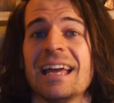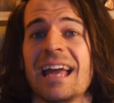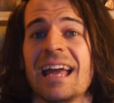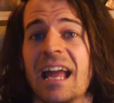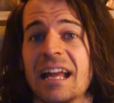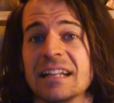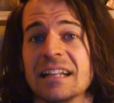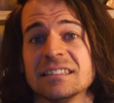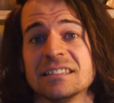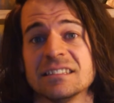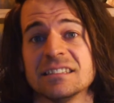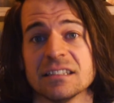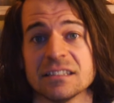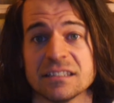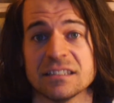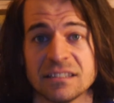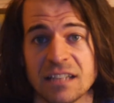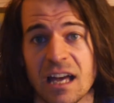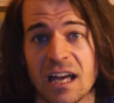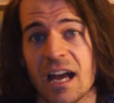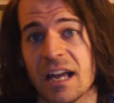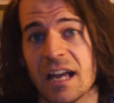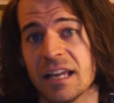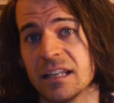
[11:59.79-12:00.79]
and
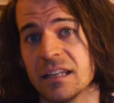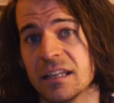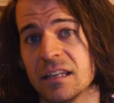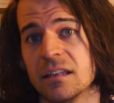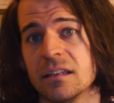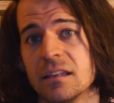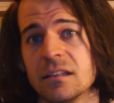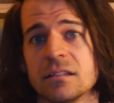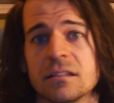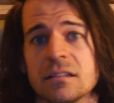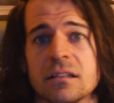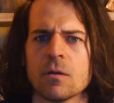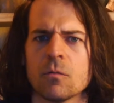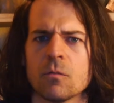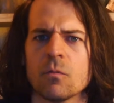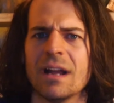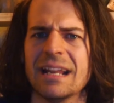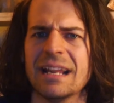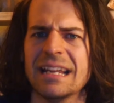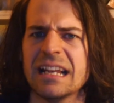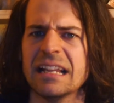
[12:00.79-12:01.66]
society, right?